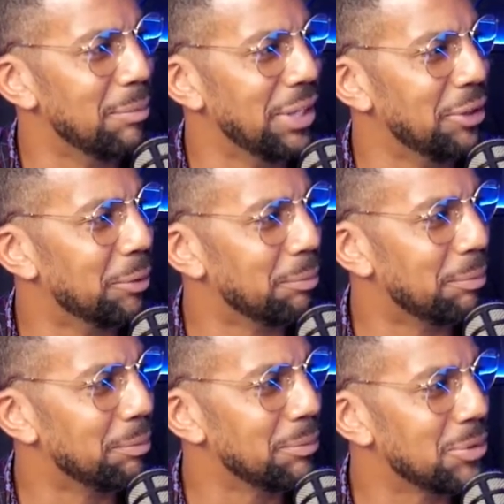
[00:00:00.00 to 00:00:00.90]
money on
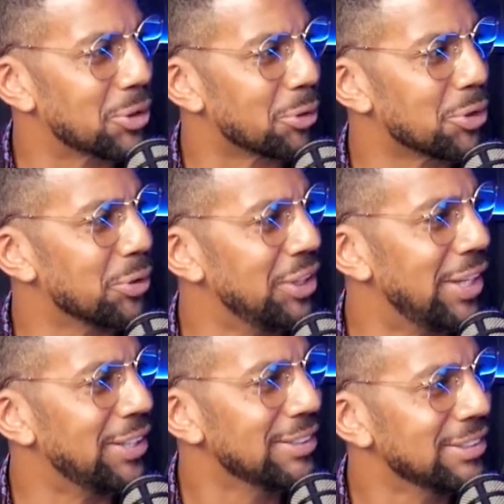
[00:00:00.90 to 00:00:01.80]
surgery
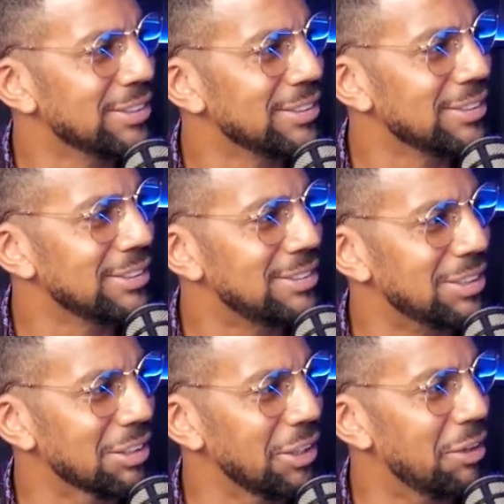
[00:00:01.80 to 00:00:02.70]
that yeah
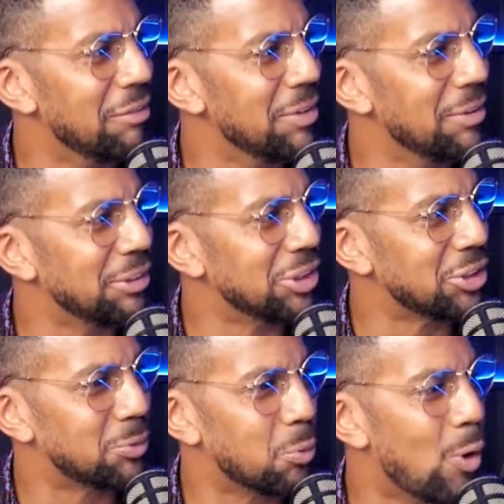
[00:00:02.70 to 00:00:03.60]
to live and
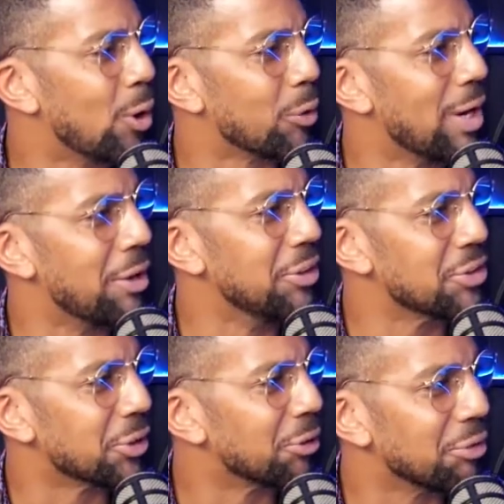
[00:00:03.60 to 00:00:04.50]
just walk around
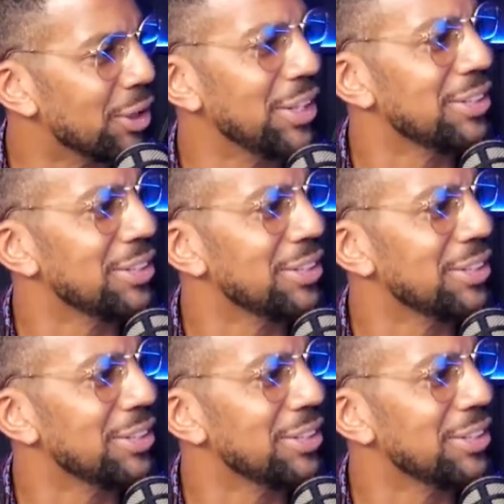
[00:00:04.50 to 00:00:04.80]
this earth right